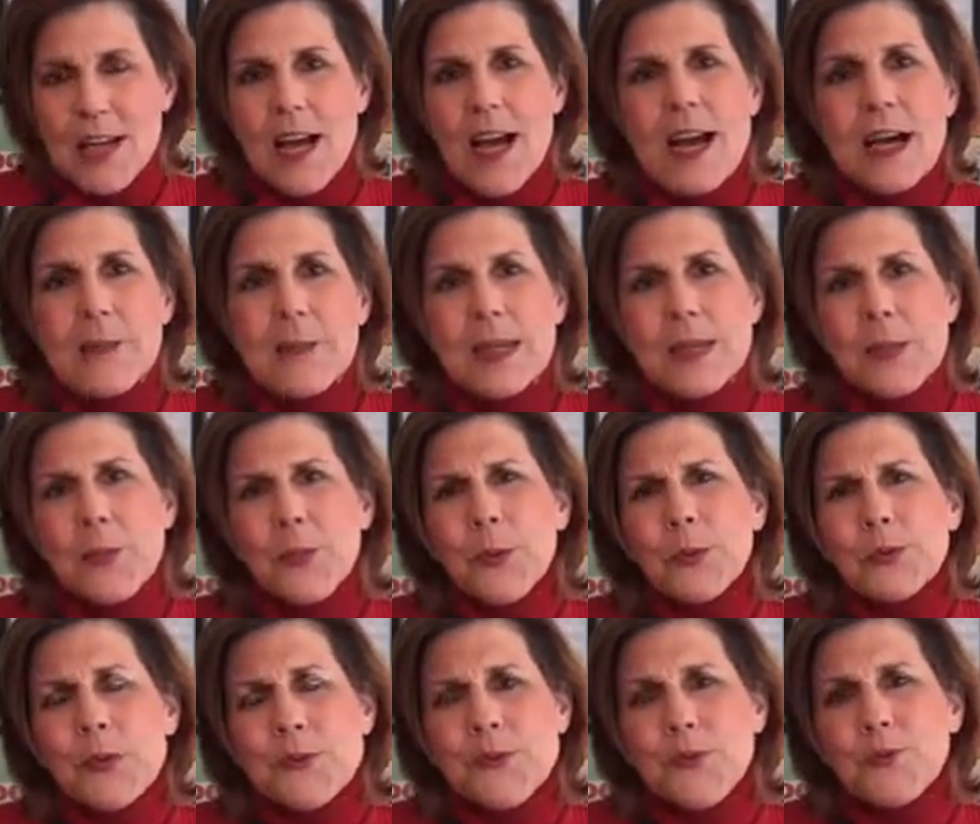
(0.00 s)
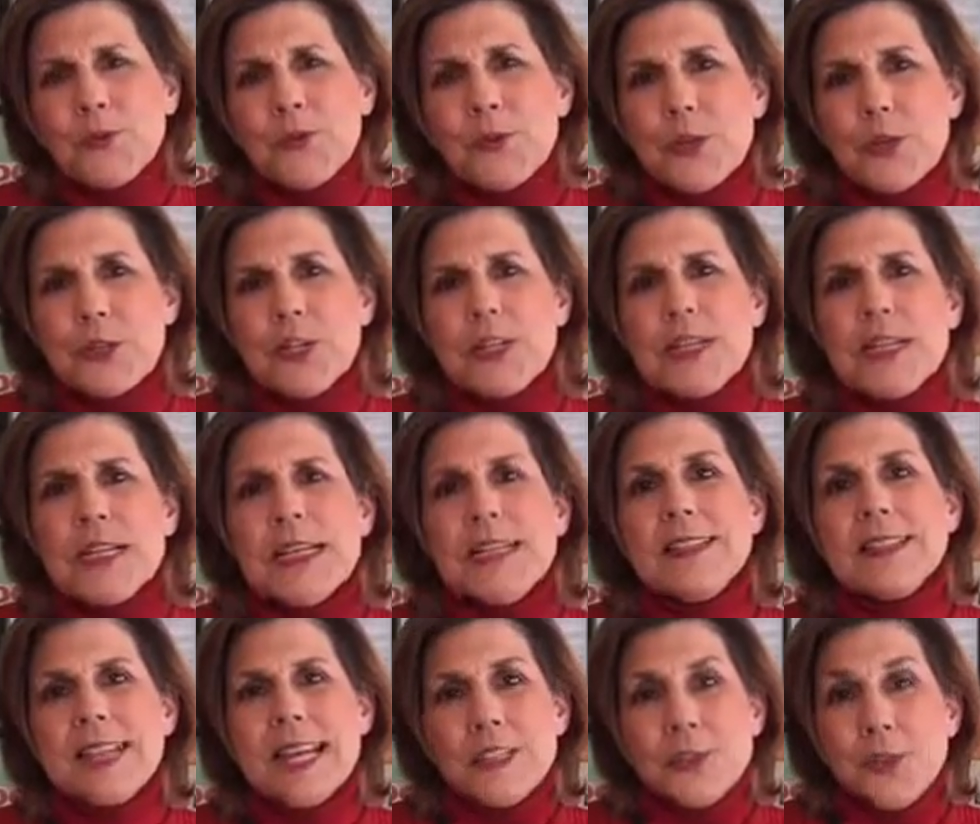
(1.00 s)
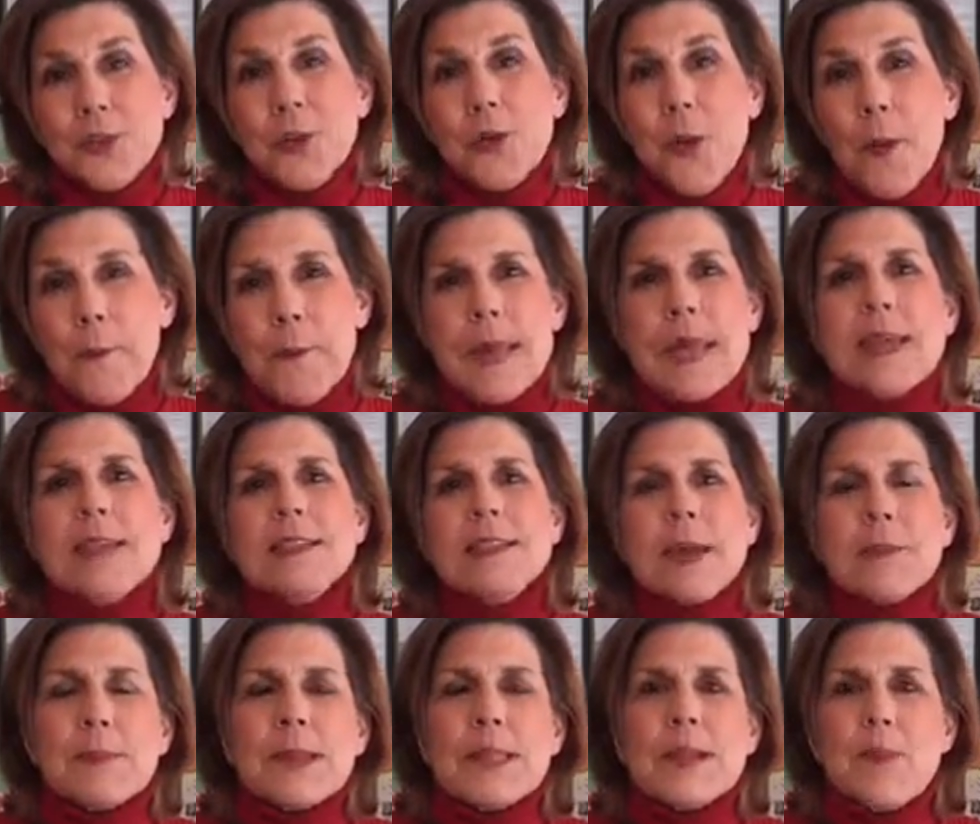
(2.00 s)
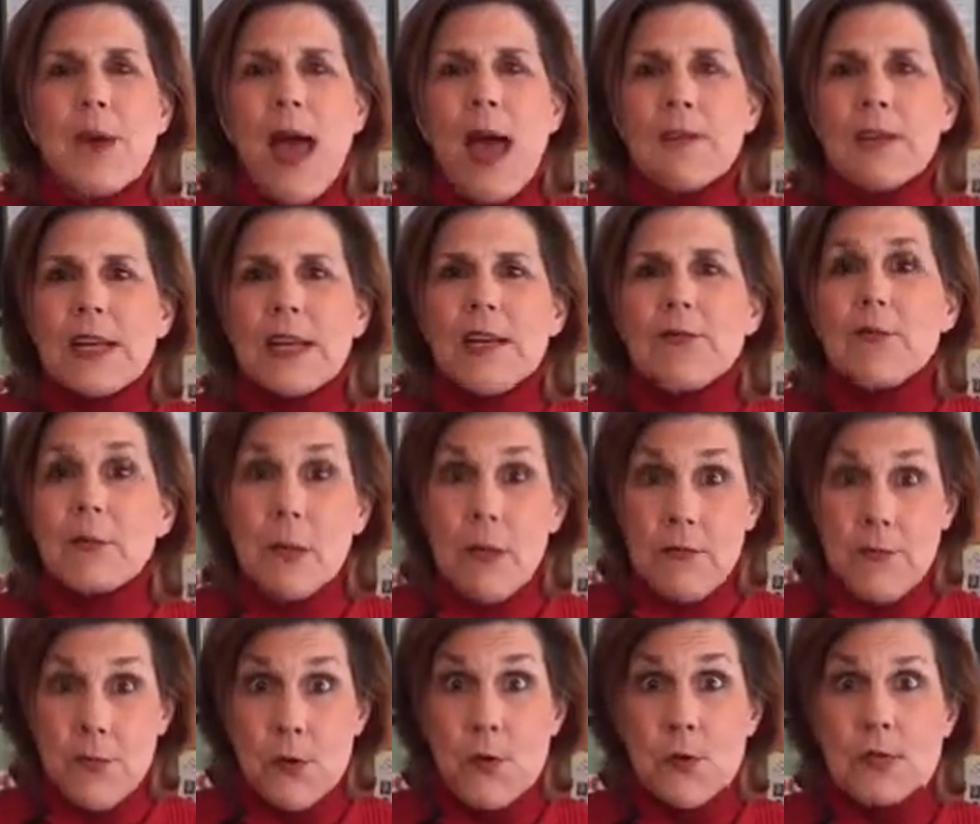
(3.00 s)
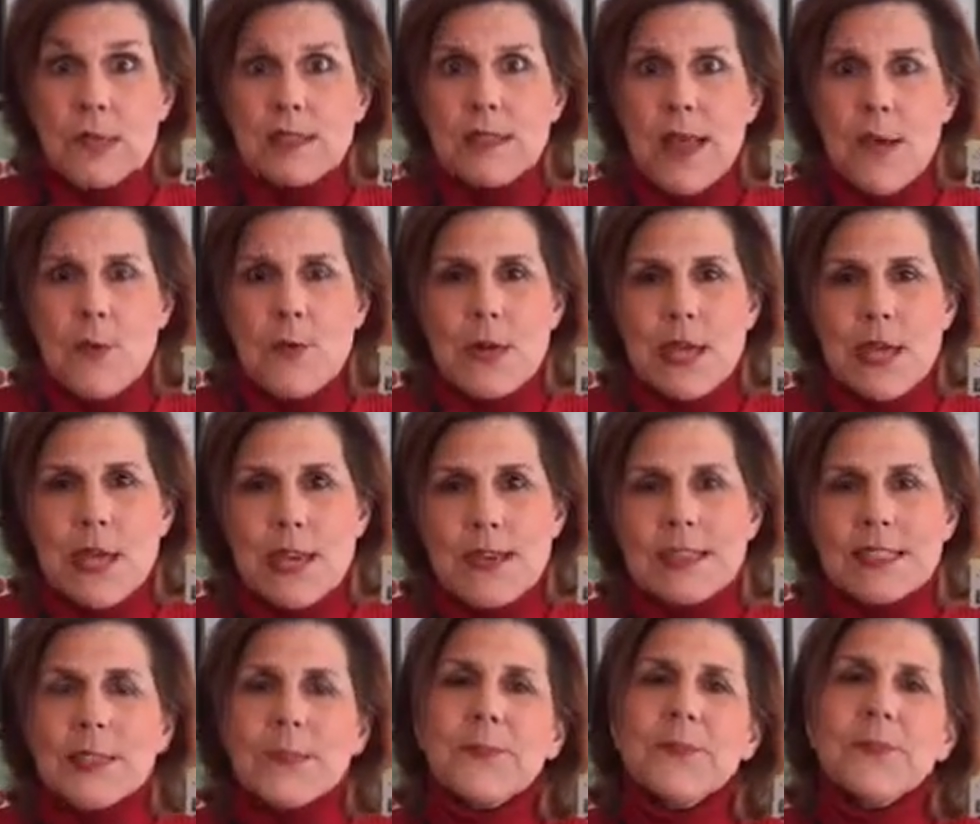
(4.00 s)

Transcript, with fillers: Um, in the world of nutrition, essential means something that we have to get from the foods that we eat